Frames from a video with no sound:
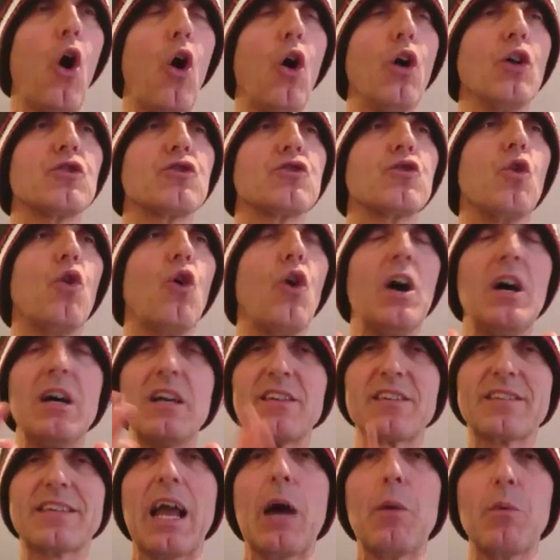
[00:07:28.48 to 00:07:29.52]
also,
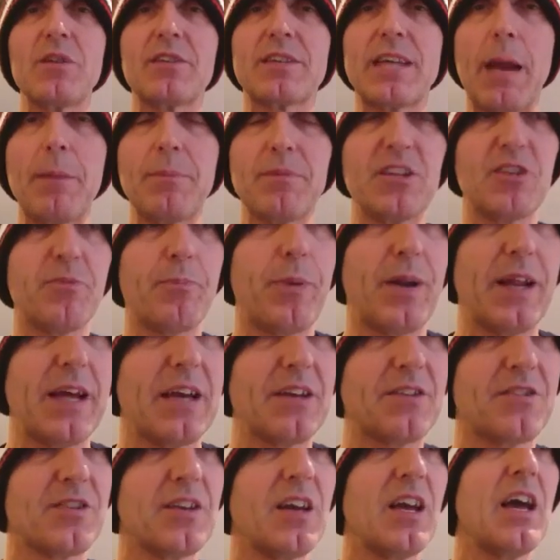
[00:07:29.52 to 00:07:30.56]
Scowan's kept his
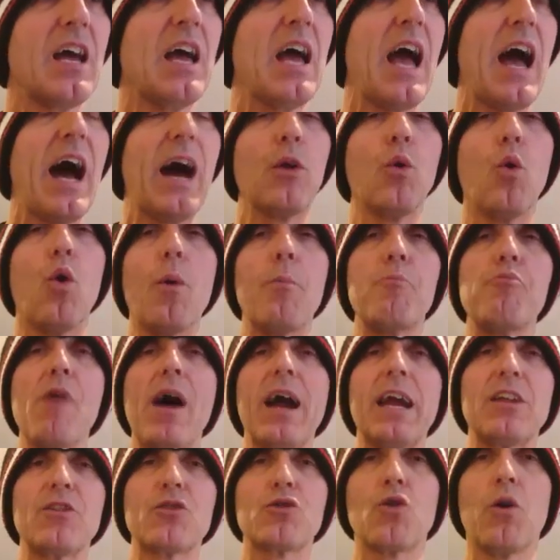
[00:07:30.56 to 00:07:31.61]
place, and
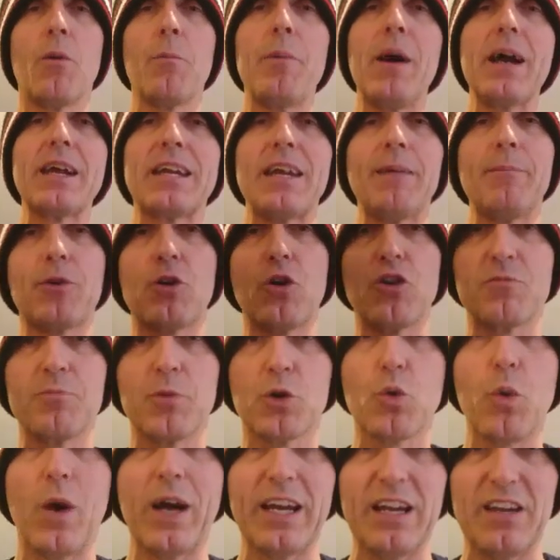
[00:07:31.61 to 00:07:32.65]
O'Brien's come back in because
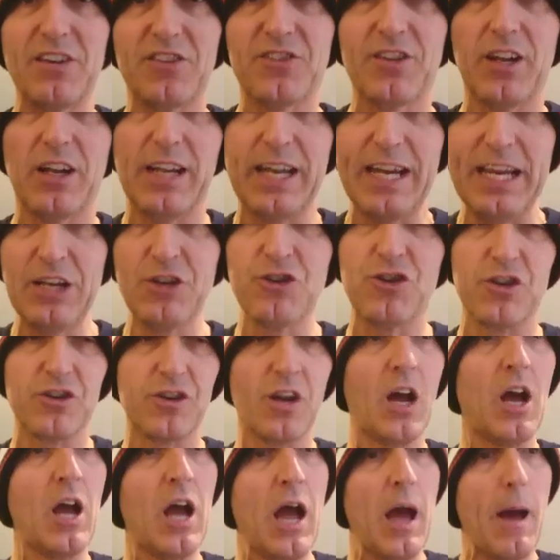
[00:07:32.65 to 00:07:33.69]
Maguire is still
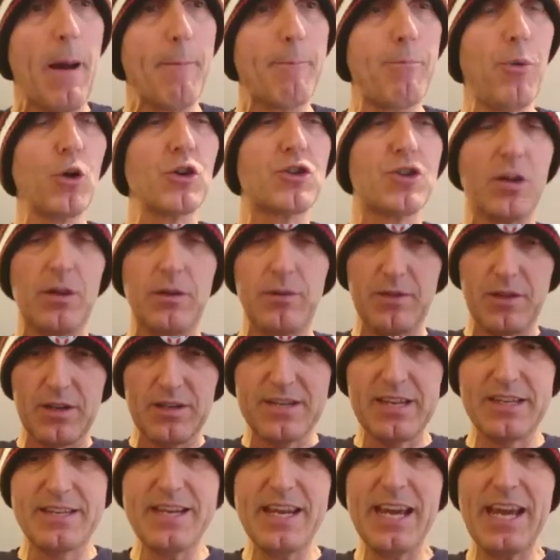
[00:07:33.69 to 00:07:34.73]
injured. But
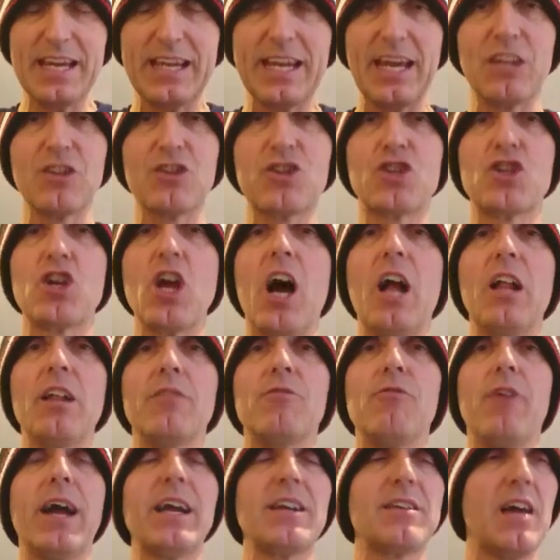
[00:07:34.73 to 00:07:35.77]
today against
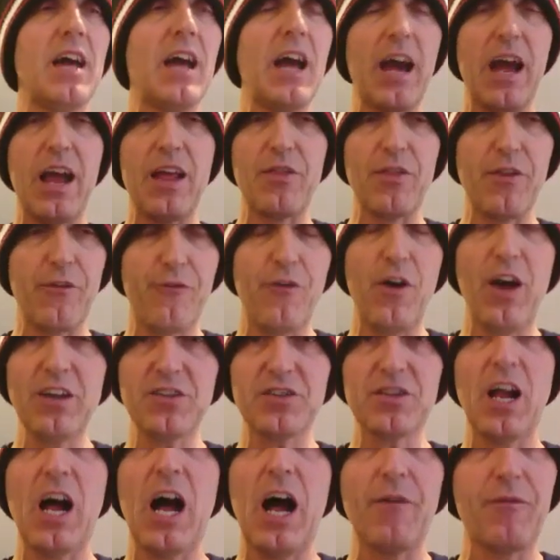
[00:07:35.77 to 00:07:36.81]
Charlton, right, the
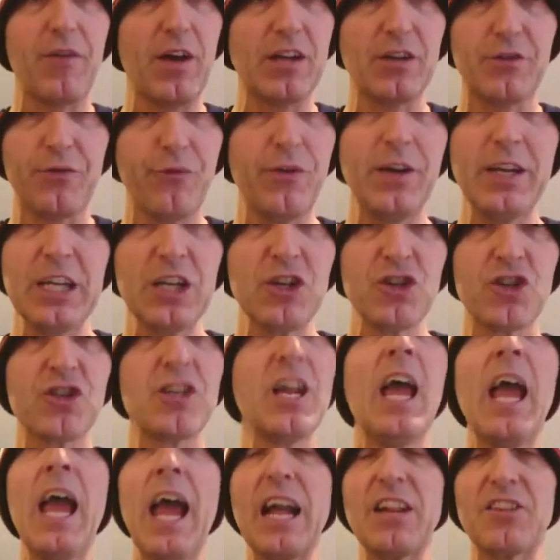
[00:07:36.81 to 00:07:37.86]
first half is
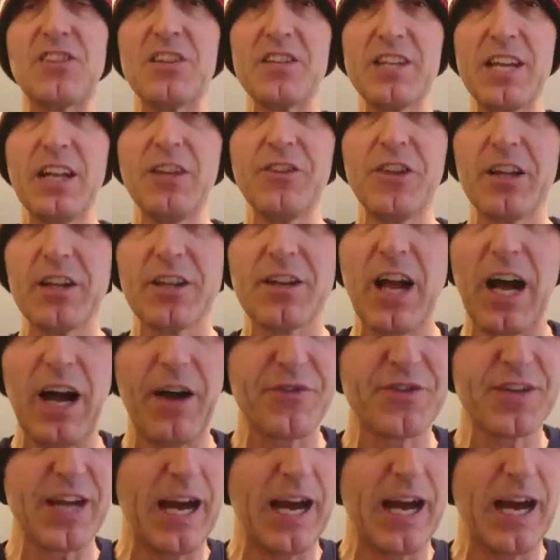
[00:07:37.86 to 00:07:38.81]
finished. It's 0-0 at half